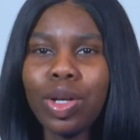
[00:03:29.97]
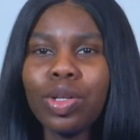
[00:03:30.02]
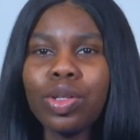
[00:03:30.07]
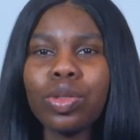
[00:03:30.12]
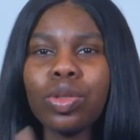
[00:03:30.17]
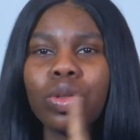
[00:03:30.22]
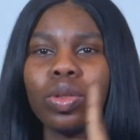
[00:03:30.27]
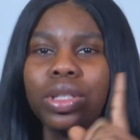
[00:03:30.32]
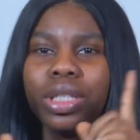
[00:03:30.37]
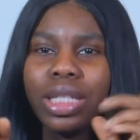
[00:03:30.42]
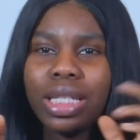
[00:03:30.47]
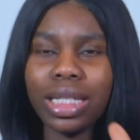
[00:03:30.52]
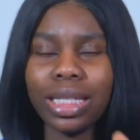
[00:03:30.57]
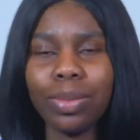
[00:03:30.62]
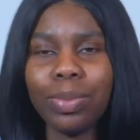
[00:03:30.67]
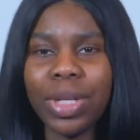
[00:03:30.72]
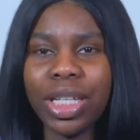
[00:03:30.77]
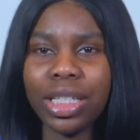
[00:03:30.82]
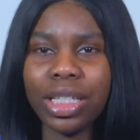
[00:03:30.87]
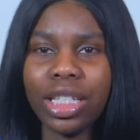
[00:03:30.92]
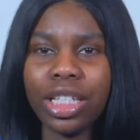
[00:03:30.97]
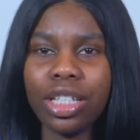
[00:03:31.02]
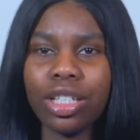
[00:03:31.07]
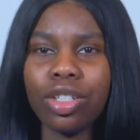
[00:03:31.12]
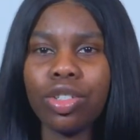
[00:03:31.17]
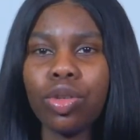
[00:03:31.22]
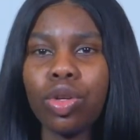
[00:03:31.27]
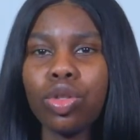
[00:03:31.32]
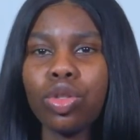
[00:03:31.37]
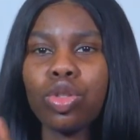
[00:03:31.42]
So this
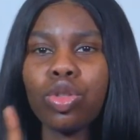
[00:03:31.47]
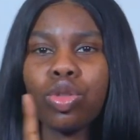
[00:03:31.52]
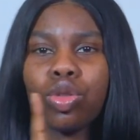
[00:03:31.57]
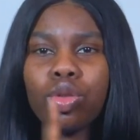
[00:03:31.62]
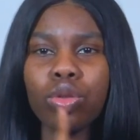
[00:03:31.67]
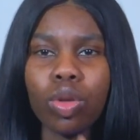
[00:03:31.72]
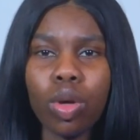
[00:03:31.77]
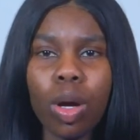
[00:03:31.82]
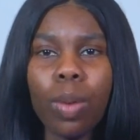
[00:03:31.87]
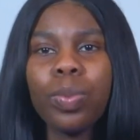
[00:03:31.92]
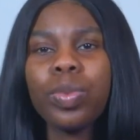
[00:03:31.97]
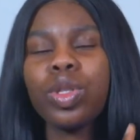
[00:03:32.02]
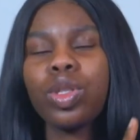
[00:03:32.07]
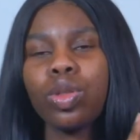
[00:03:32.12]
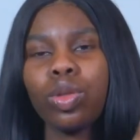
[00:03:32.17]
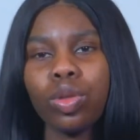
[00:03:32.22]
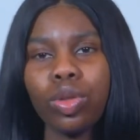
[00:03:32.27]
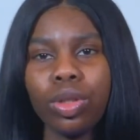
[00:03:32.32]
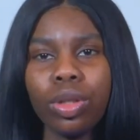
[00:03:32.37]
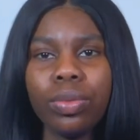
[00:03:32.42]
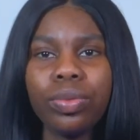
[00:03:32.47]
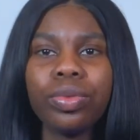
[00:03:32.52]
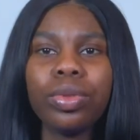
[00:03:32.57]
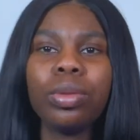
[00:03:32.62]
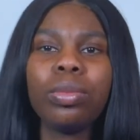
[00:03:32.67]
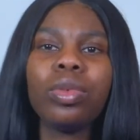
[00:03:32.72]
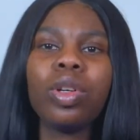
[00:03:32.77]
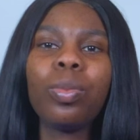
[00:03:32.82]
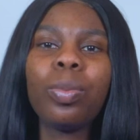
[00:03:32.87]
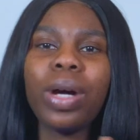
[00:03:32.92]
medication stops sodium
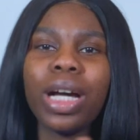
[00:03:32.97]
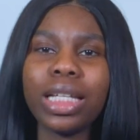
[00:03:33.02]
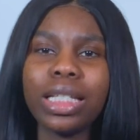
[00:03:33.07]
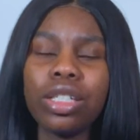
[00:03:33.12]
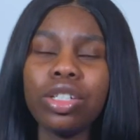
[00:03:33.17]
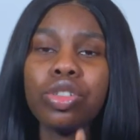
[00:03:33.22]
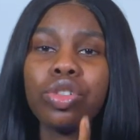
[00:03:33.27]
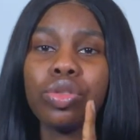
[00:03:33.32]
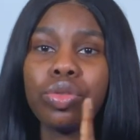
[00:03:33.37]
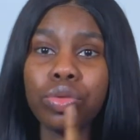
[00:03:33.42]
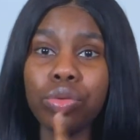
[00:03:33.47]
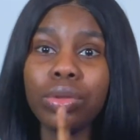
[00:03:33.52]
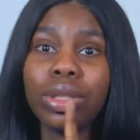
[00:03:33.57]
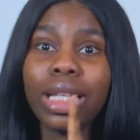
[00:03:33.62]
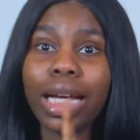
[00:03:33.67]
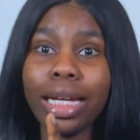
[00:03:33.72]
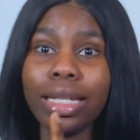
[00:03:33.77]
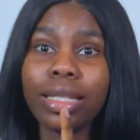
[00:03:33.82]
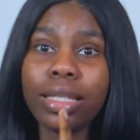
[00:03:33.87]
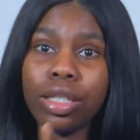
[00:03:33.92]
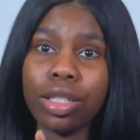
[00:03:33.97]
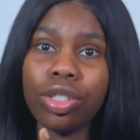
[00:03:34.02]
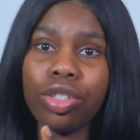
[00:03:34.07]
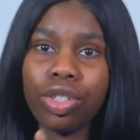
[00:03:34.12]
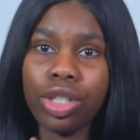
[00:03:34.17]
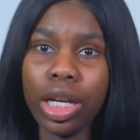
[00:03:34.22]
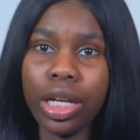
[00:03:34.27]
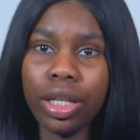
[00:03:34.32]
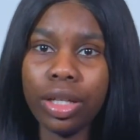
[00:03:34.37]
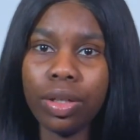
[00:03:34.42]
from passing through that its
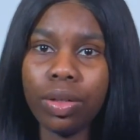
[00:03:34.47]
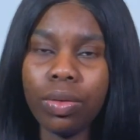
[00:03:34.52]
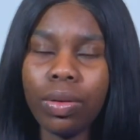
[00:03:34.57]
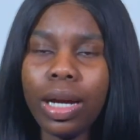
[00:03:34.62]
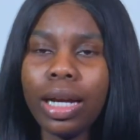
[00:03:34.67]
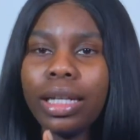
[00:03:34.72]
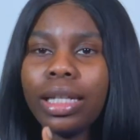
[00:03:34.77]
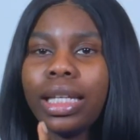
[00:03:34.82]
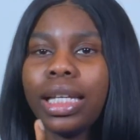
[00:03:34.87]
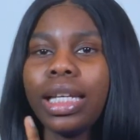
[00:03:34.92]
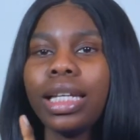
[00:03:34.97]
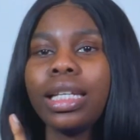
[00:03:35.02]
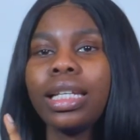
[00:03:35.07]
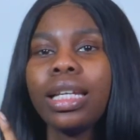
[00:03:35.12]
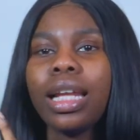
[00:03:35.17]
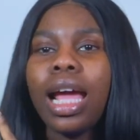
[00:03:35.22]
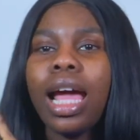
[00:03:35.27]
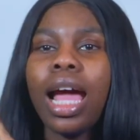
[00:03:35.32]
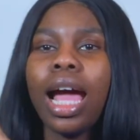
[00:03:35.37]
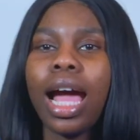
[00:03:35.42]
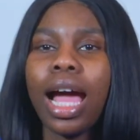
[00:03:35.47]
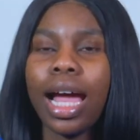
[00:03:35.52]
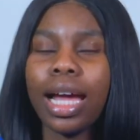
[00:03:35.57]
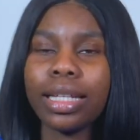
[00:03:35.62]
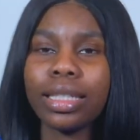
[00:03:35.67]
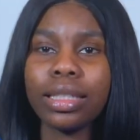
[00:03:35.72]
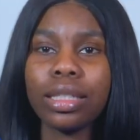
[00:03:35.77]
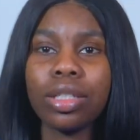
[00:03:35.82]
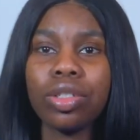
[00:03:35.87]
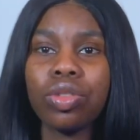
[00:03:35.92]
channel and gaining
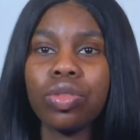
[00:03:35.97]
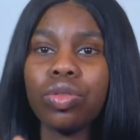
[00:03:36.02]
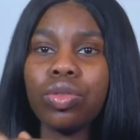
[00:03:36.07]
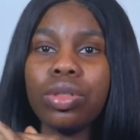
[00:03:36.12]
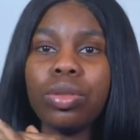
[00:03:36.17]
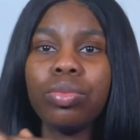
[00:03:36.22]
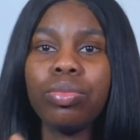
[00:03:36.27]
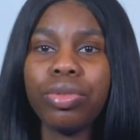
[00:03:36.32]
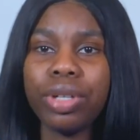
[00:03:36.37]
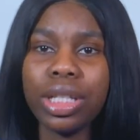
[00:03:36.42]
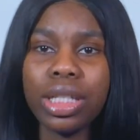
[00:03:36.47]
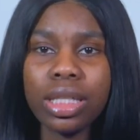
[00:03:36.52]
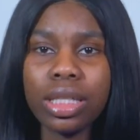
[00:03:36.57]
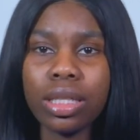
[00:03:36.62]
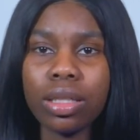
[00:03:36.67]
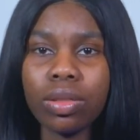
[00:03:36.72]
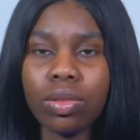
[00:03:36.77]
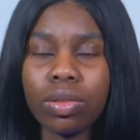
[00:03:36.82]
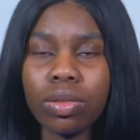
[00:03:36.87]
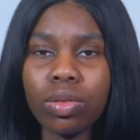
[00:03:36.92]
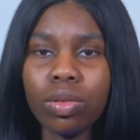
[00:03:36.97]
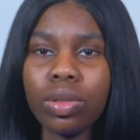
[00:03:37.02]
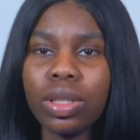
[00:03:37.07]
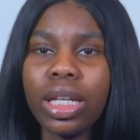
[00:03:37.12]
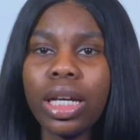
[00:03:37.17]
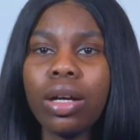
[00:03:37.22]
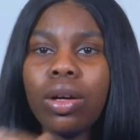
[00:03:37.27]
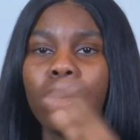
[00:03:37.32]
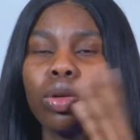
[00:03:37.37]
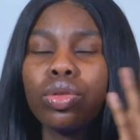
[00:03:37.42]
access to the brain cells. So
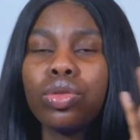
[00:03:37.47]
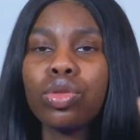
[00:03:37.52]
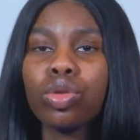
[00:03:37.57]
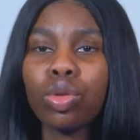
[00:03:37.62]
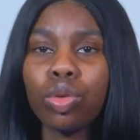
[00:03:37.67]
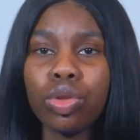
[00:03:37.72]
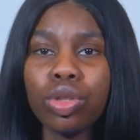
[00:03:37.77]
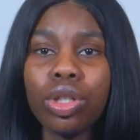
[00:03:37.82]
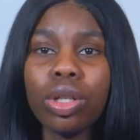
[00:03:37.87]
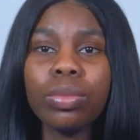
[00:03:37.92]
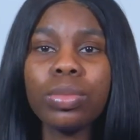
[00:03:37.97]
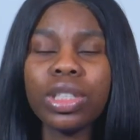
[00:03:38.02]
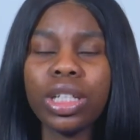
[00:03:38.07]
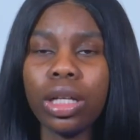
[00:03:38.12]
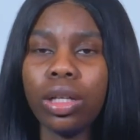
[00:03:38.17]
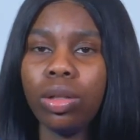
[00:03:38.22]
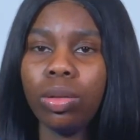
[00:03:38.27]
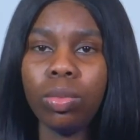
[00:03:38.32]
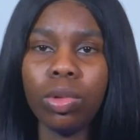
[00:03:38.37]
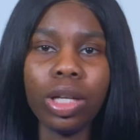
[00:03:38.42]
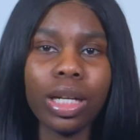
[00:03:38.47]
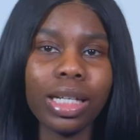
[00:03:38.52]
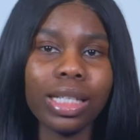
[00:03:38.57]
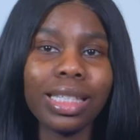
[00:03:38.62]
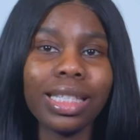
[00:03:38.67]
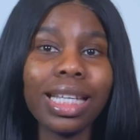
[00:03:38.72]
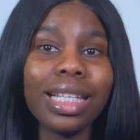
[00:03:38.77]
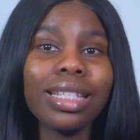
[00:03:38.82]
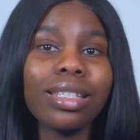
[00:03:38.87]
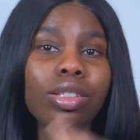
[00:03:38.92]
they are called sodium channel blockers.
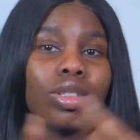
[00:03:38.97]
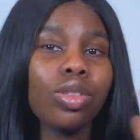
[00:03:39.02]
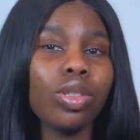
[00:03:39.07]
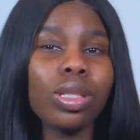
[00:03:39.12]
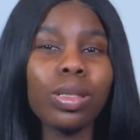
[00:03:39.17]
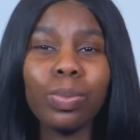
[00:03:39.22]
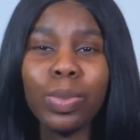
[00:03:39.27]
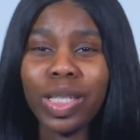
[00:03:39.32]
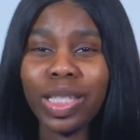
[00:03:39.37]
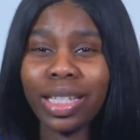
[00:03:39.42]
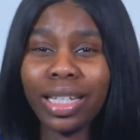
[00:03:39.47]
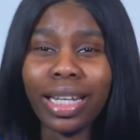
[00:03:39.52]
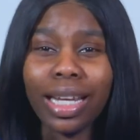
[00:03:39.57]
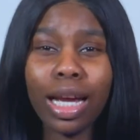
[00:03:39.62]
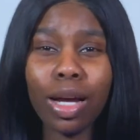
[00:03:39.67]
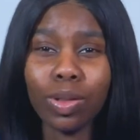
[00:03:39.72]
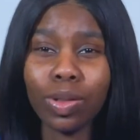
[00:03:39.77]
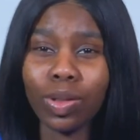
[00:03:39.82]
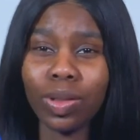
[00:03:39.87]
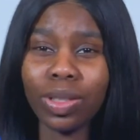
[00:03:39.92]
That is just basically how to